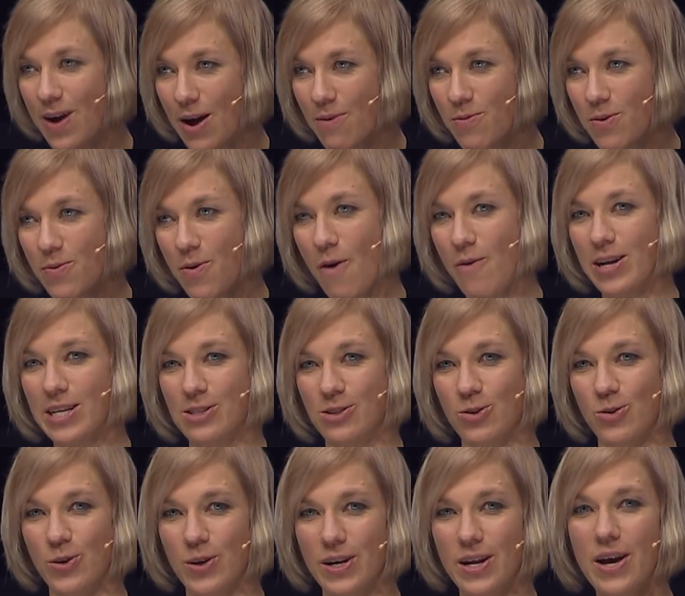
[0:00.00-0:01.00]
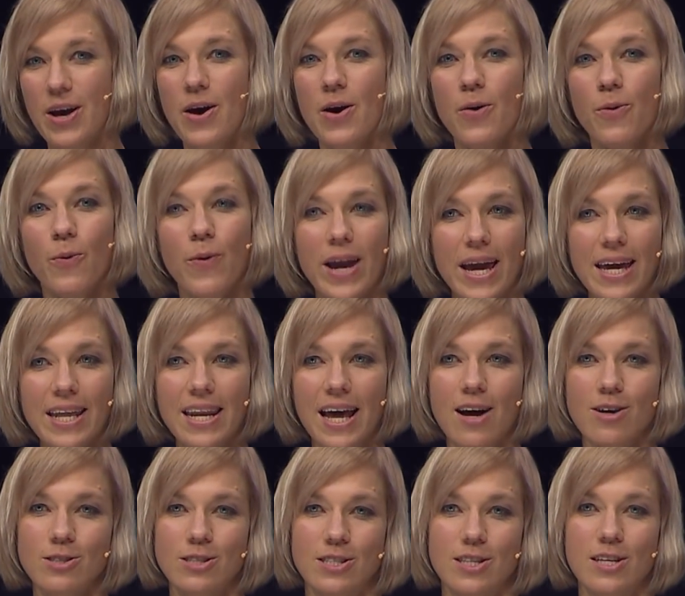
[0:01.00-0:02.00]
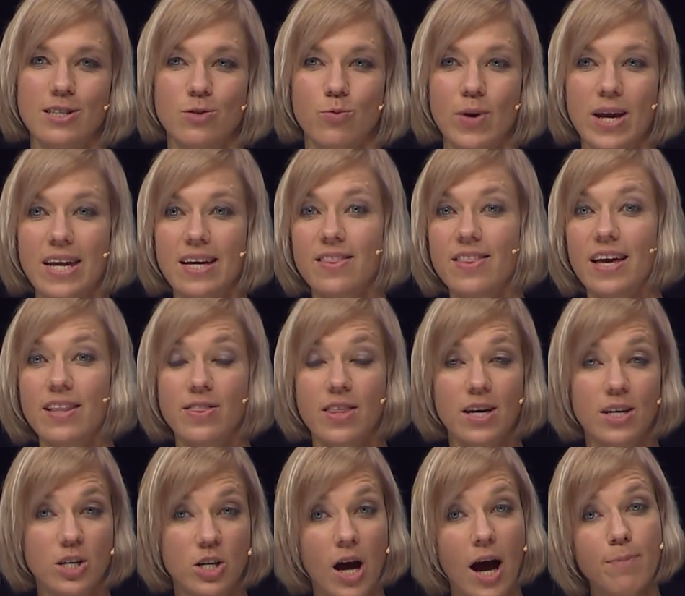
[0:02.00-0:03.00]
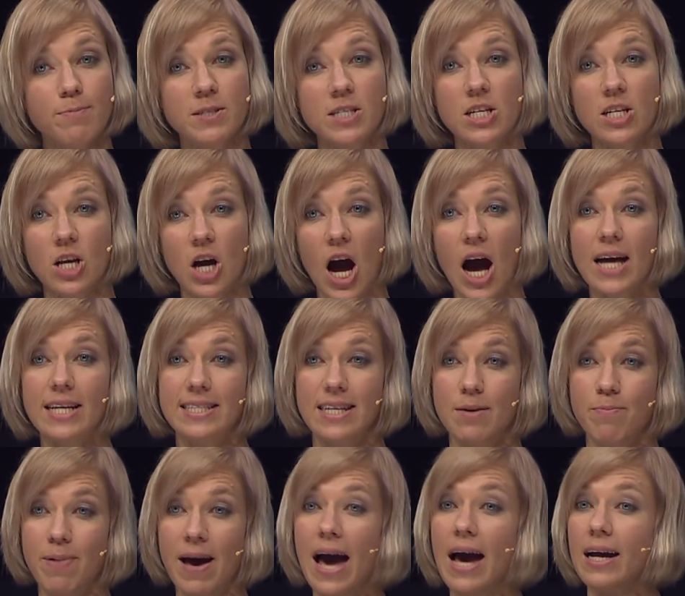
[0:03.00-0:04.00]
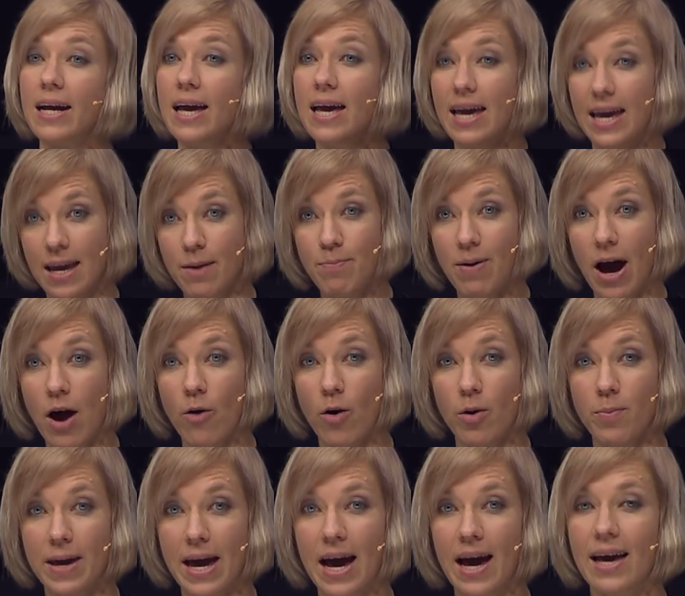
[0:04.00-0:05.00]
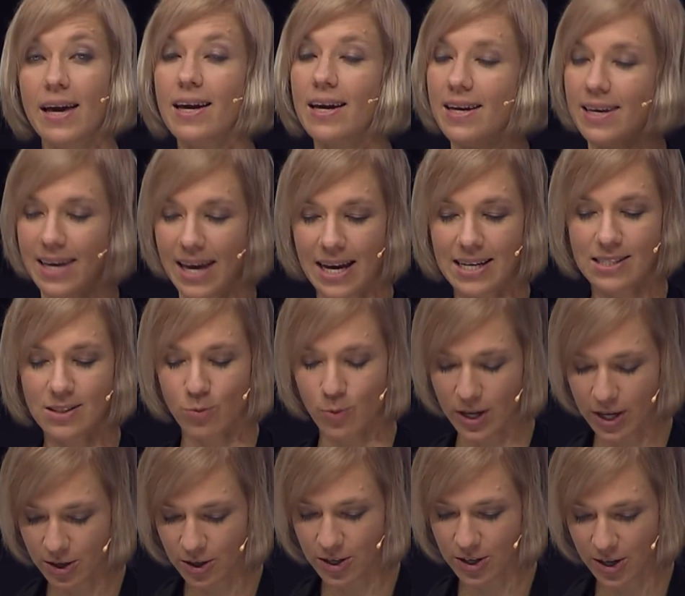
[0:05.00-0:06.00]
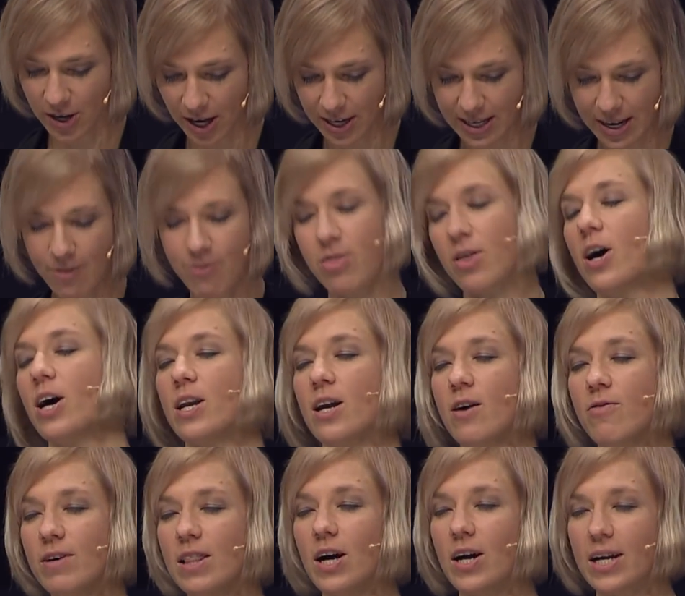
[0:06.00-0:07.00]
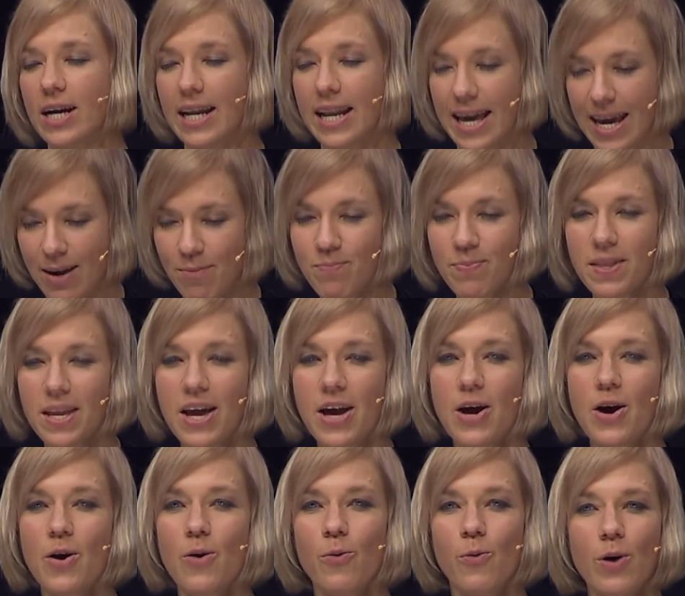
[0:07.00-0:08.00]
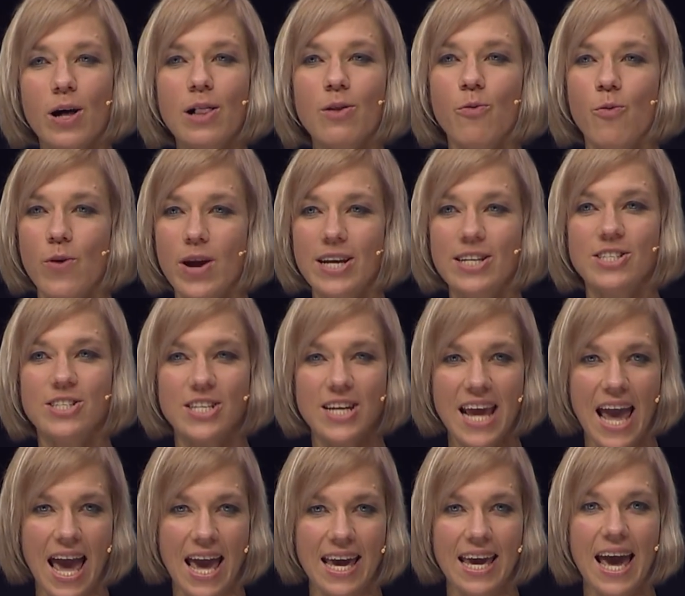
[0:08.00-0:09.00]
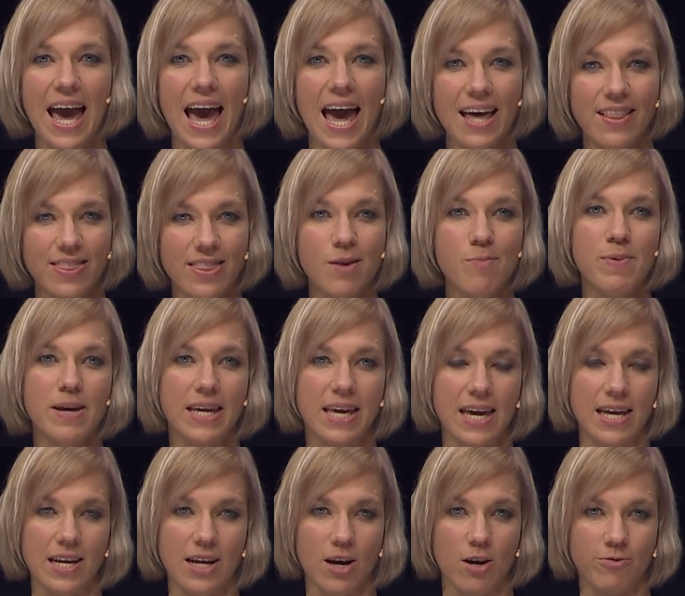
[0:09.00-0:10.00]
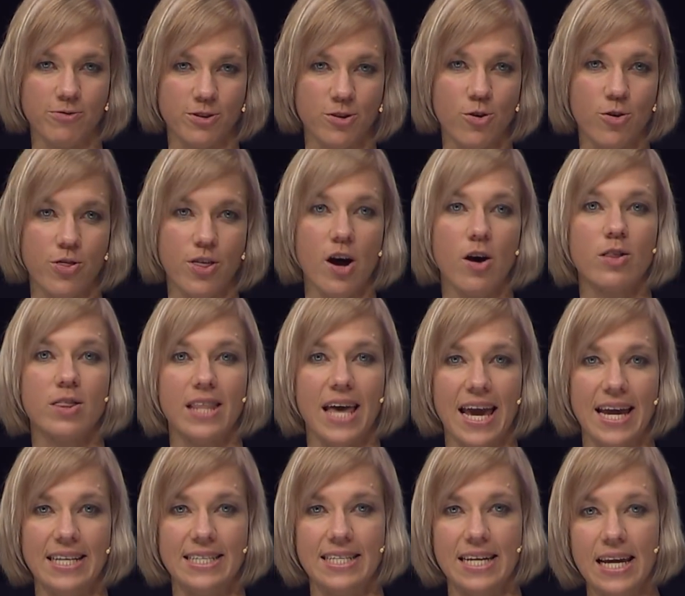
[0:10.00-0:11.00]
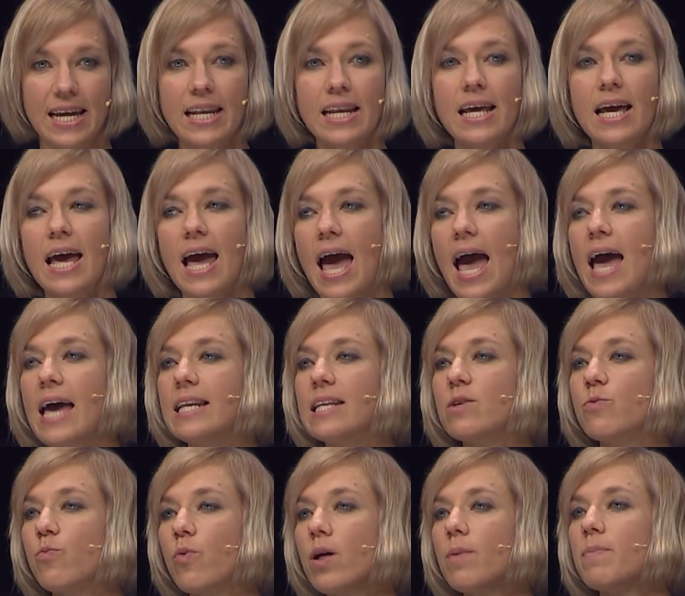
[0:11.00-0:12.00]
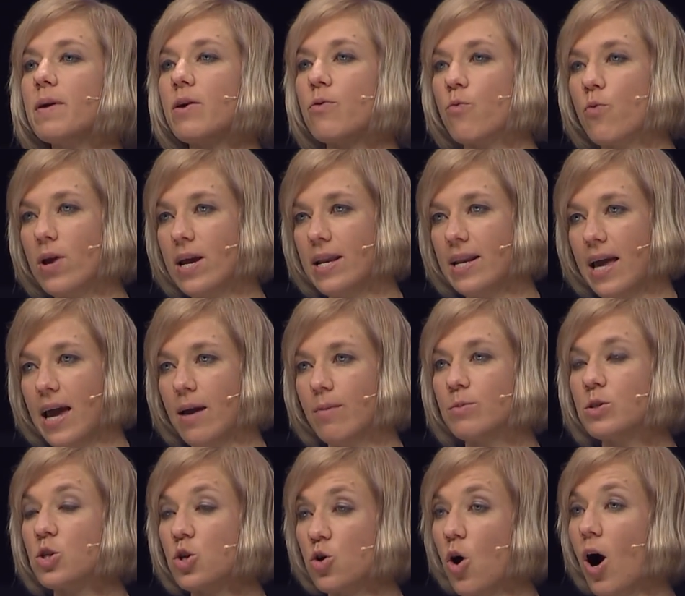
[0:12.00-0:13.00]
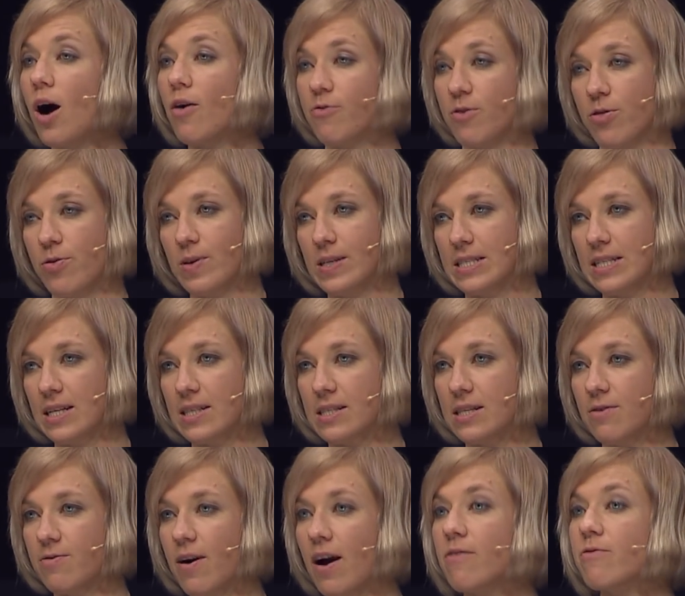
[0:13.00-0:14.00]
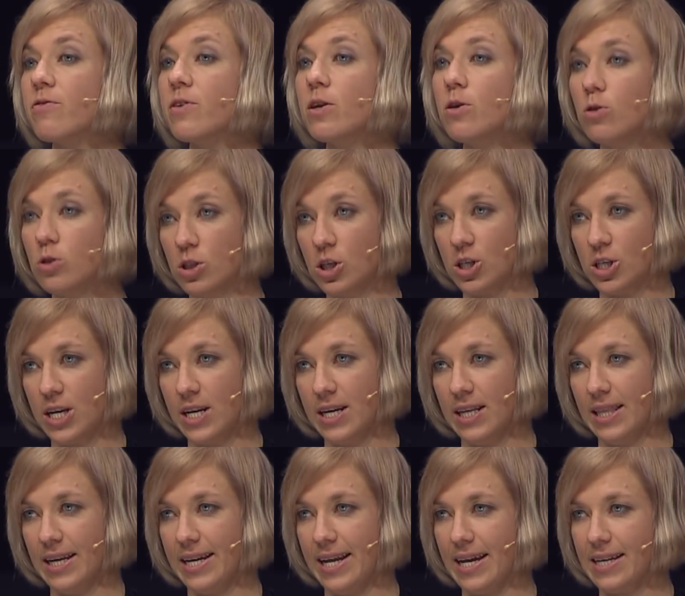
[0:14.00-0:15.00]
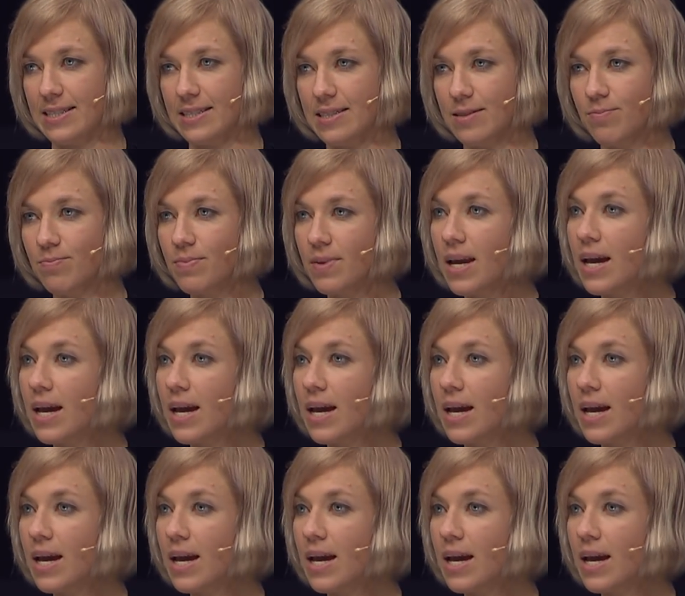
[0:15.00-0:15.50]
very, very soon. We announced this week that the adoption content pack in Power BI, yes, we could not have thought of a longer name, will reach GA at the beginning of 2018, and it will be renamed to Office 365 Usage Analytics.